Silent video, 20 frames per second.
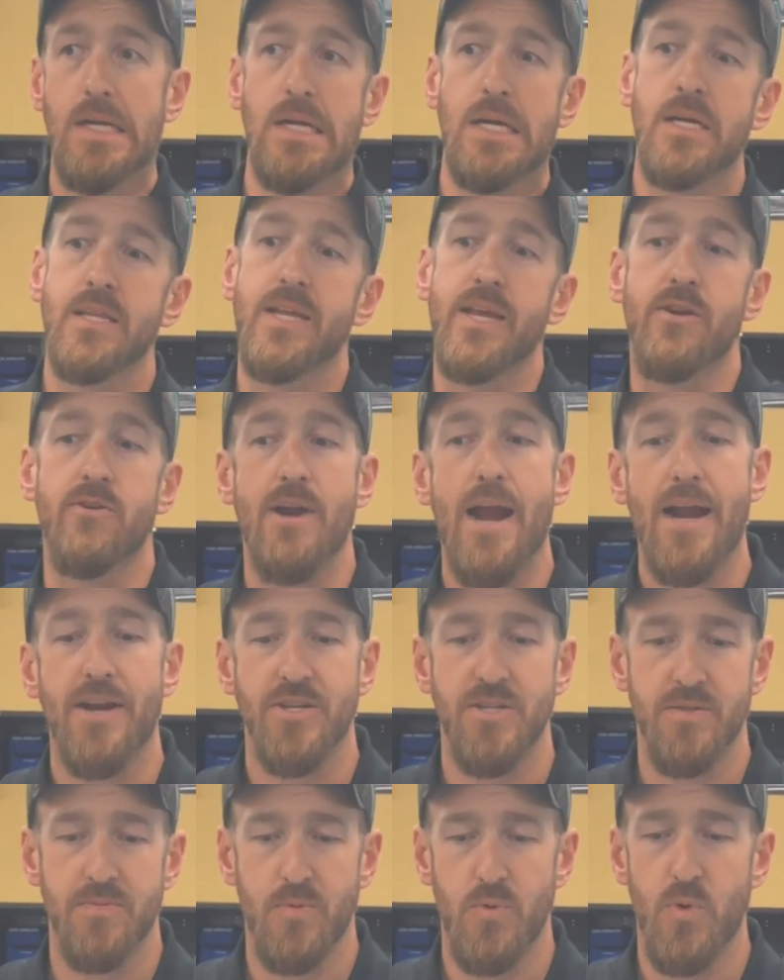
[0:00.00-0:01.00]

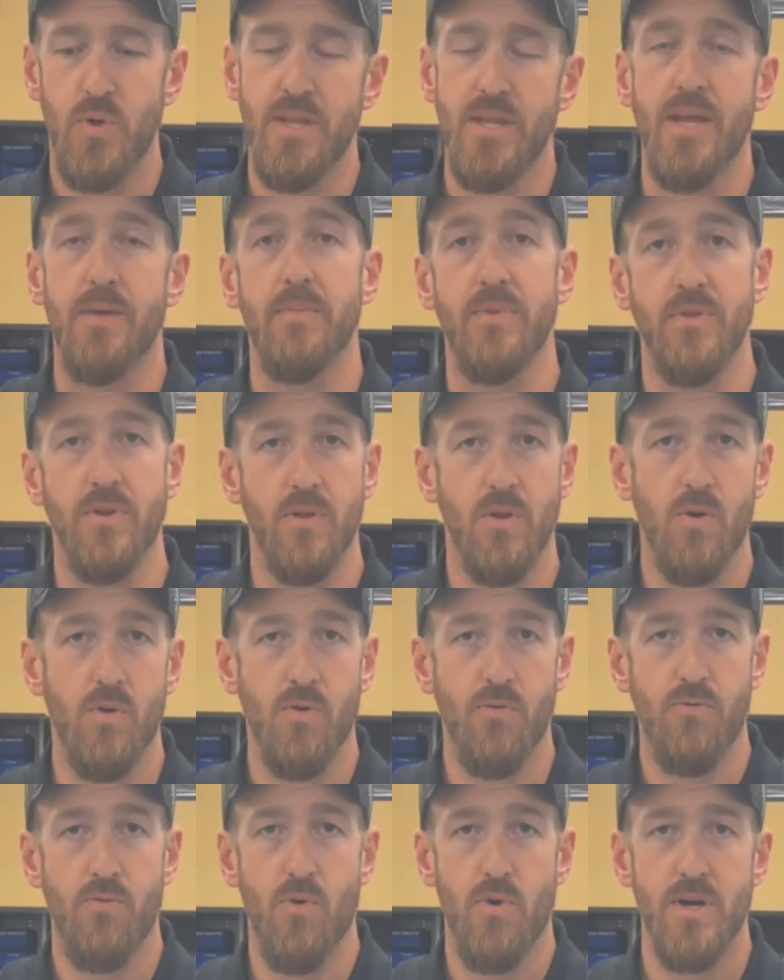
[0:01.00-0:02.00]
interactions between them and the
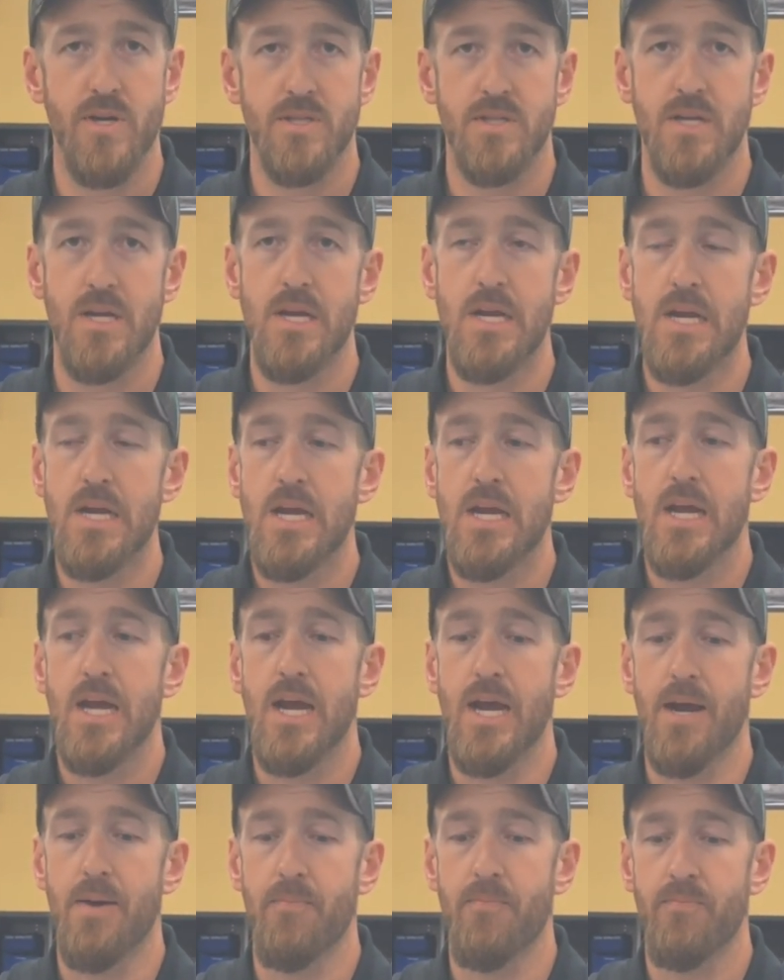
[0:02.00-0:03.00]
local forest.
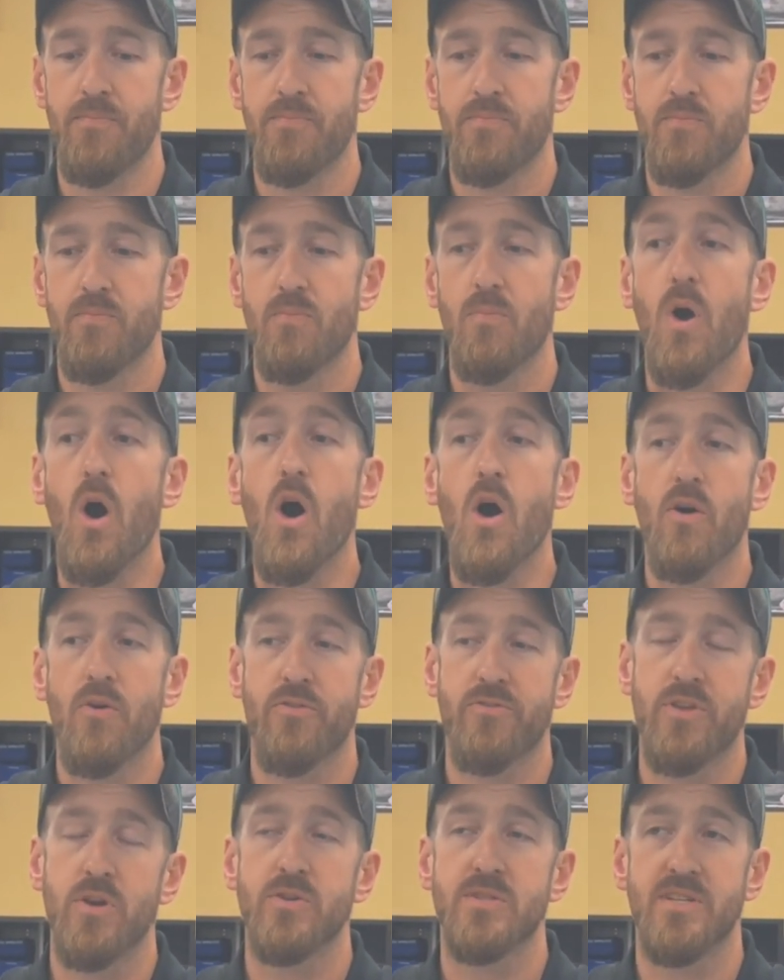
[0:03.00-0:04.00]
All
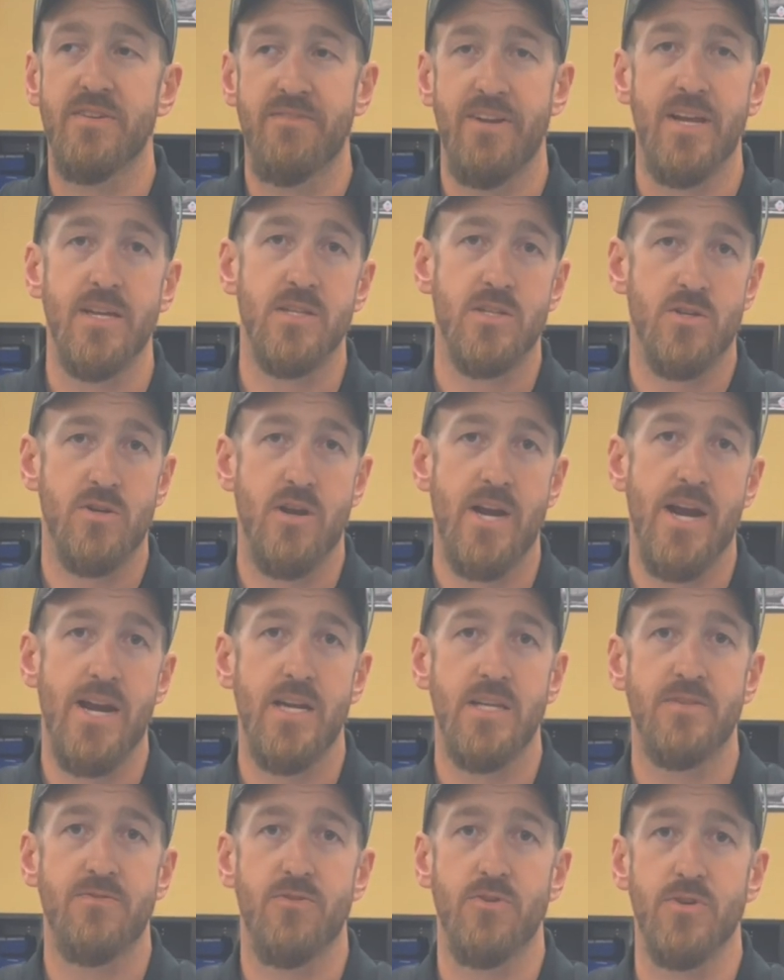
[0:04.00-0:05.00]
of those advanced
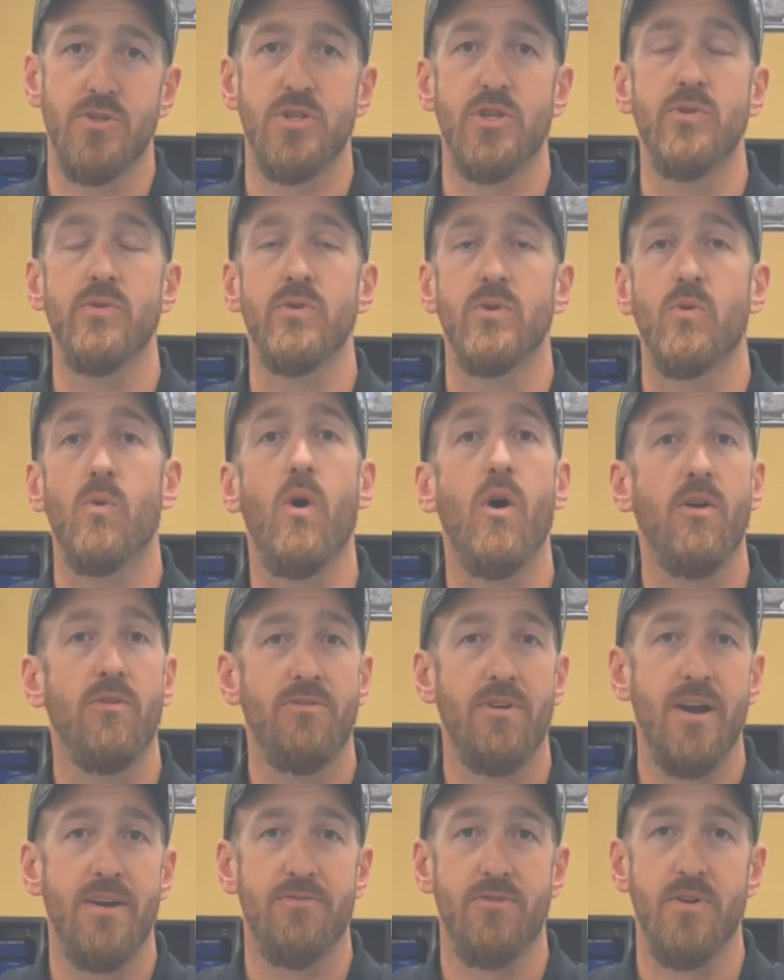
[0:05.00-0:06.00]
trades, for a student to
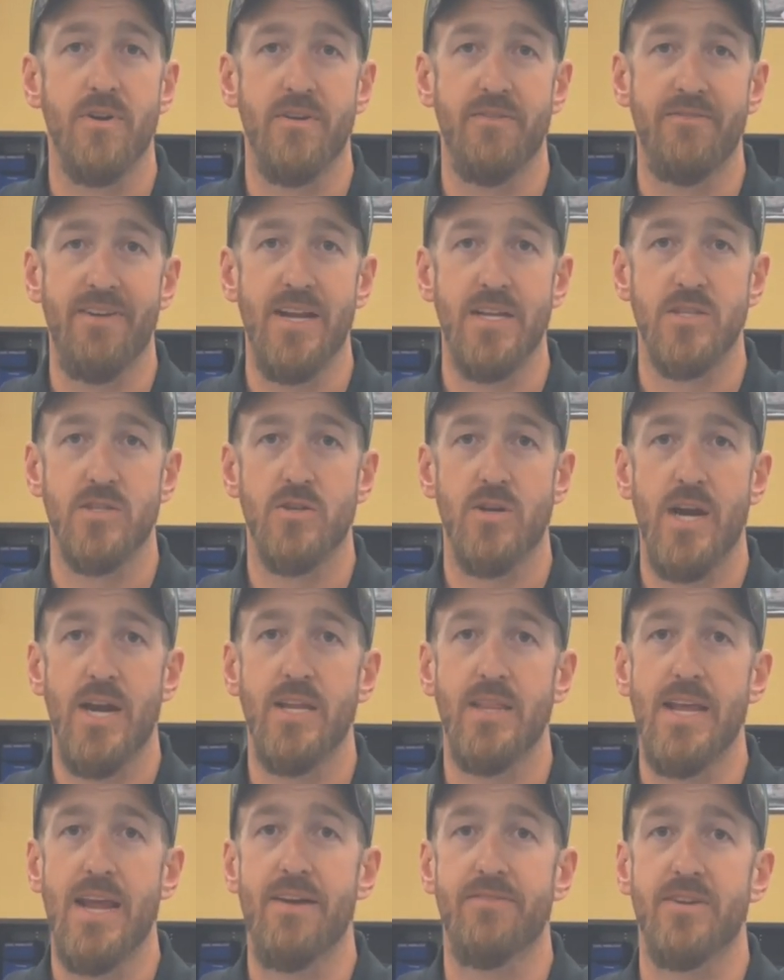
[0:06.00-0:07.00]
qualify for an advanced
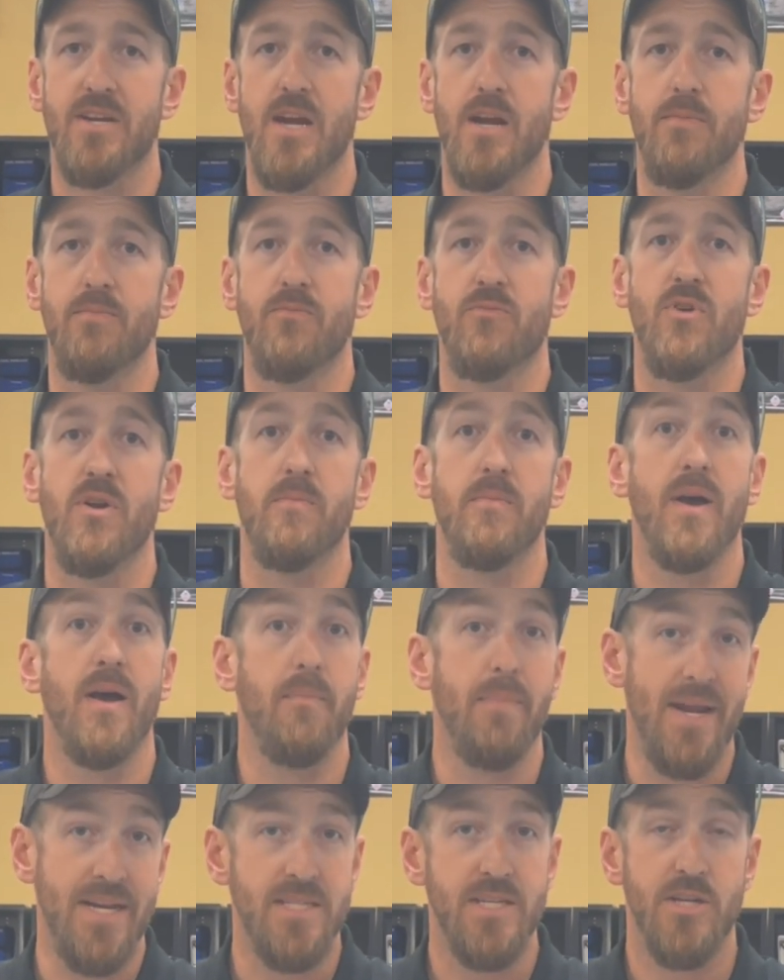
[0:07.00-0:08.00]
trade, they have to come from
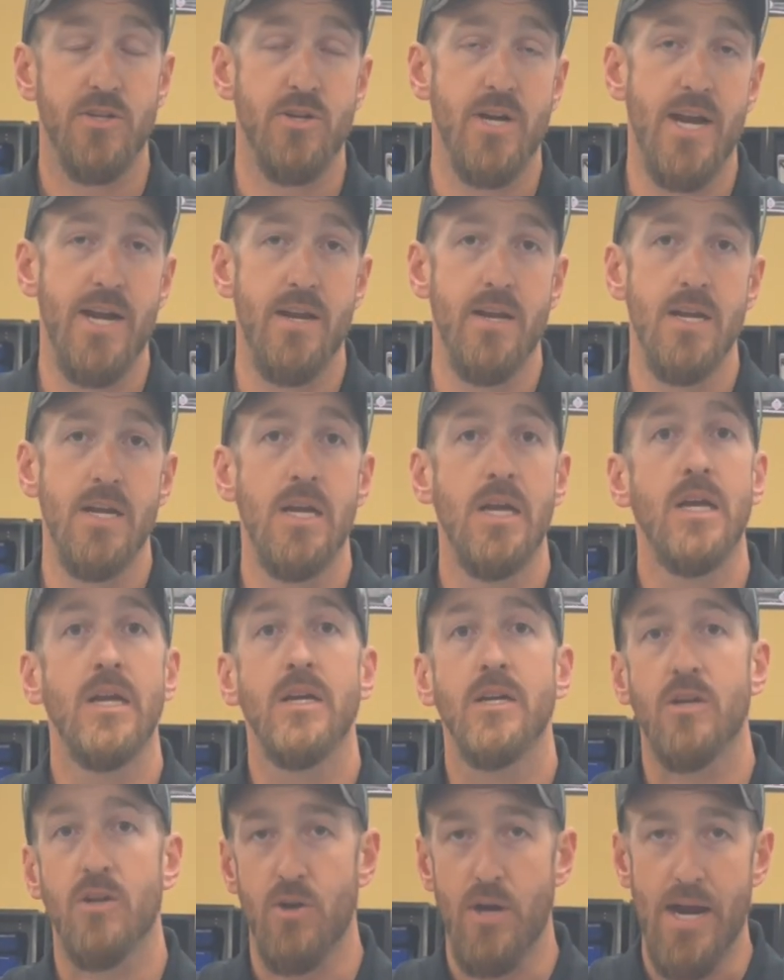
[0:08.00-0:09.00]
a basic trade,
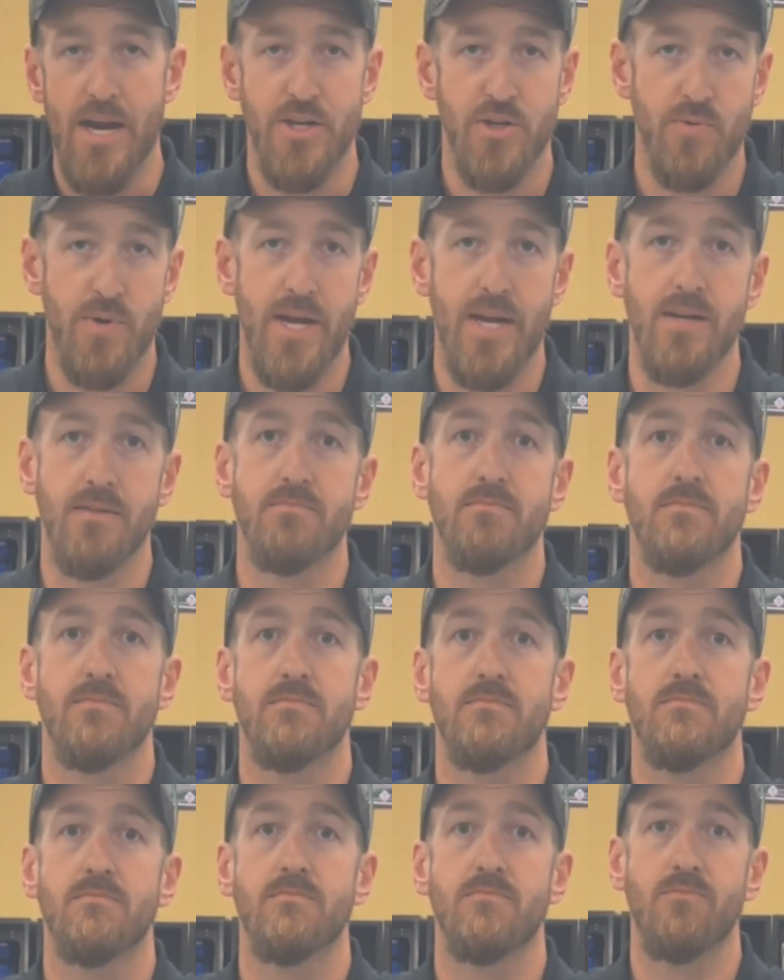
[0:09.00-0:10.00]
graduate,
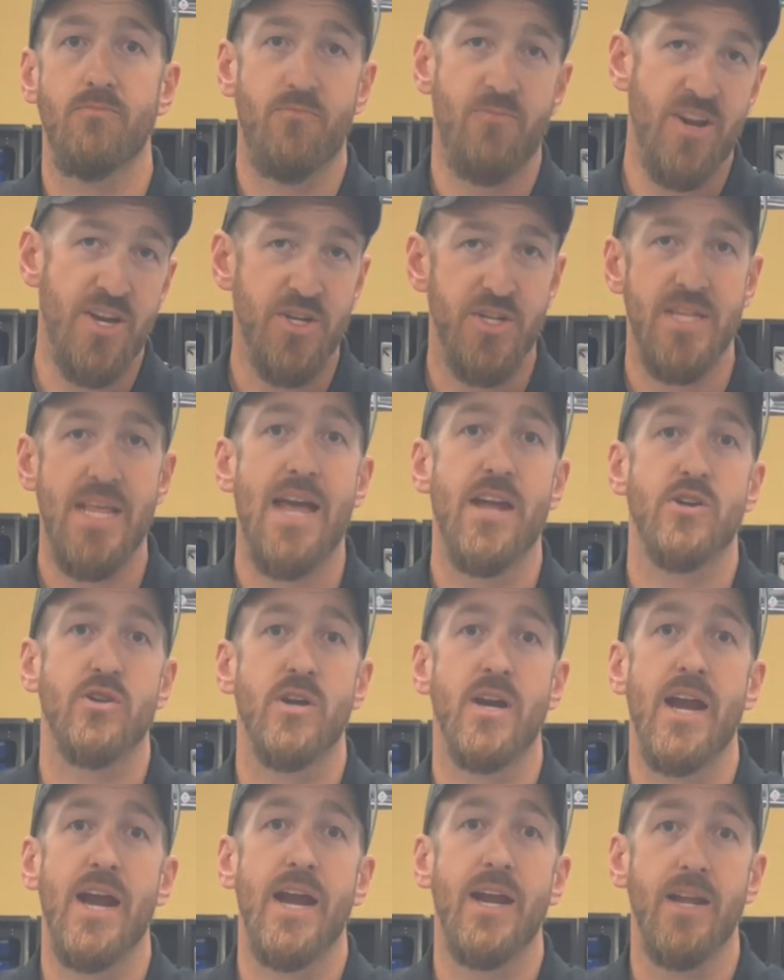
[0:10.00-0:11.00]
finish that
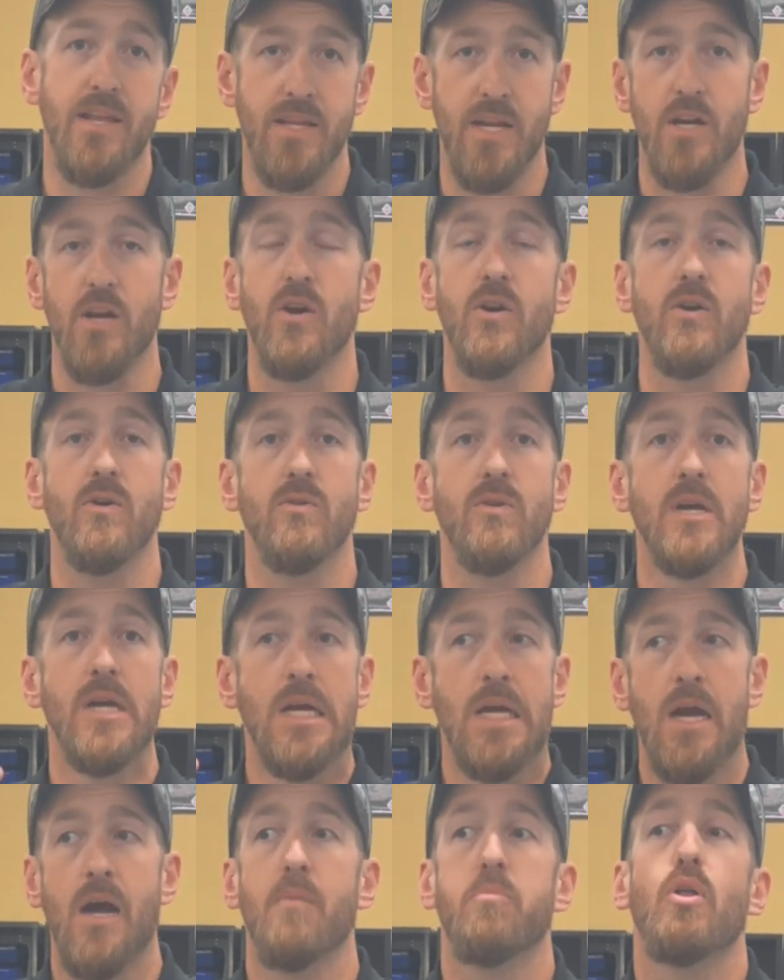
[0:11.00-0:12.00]
trade, and then go
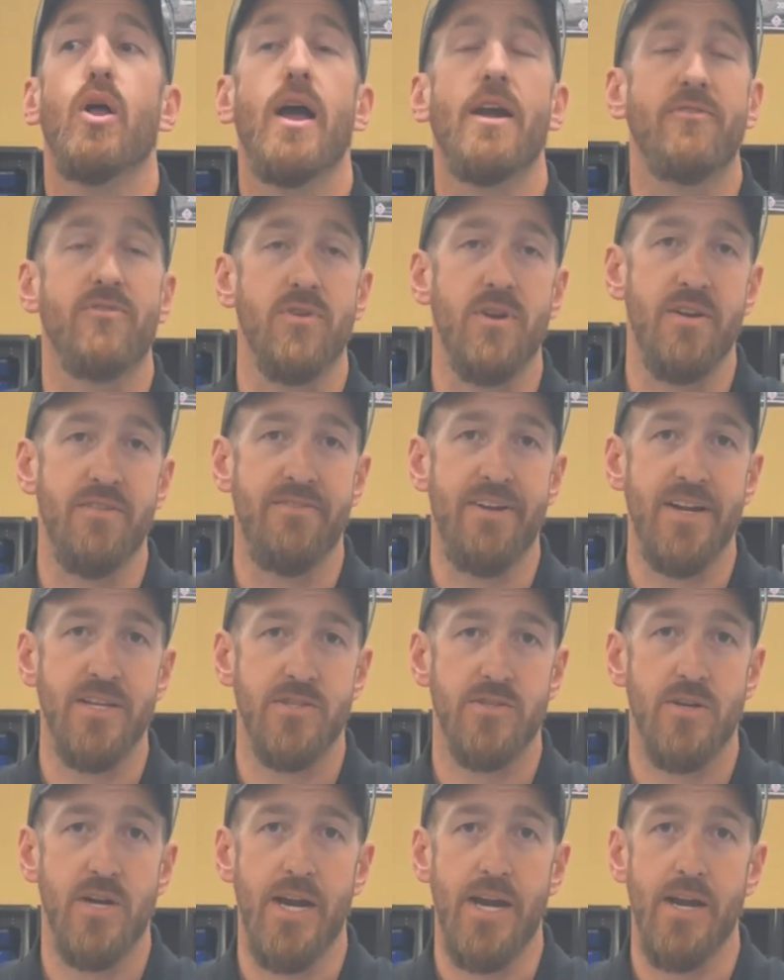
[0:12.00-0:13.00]
apply for an
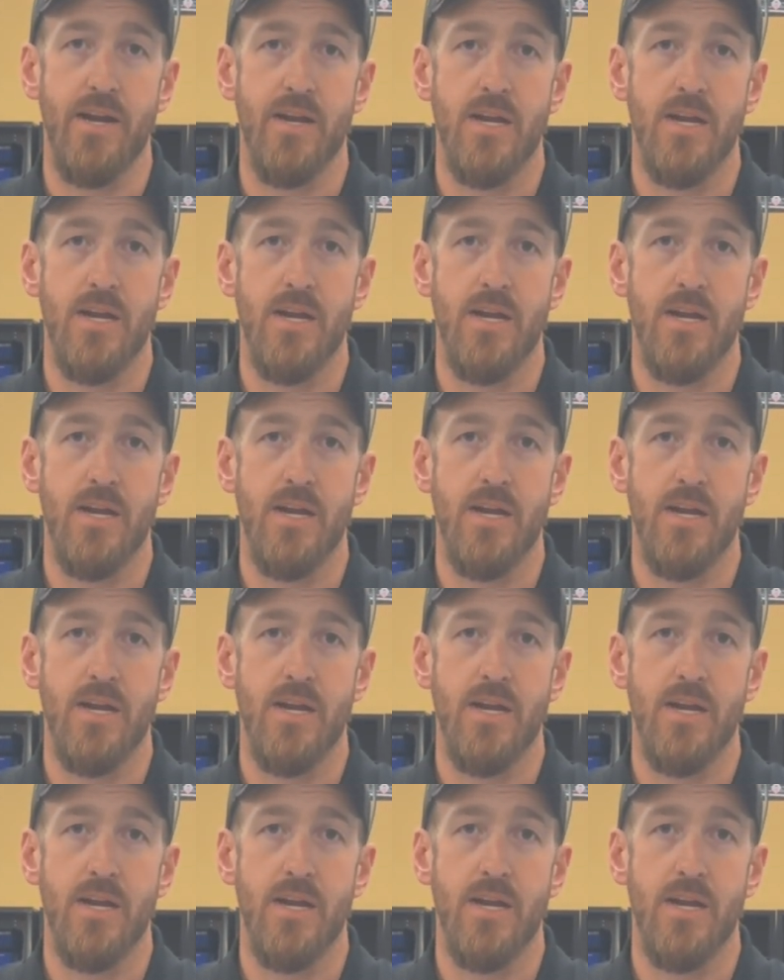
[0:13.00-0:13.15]
advanced trade.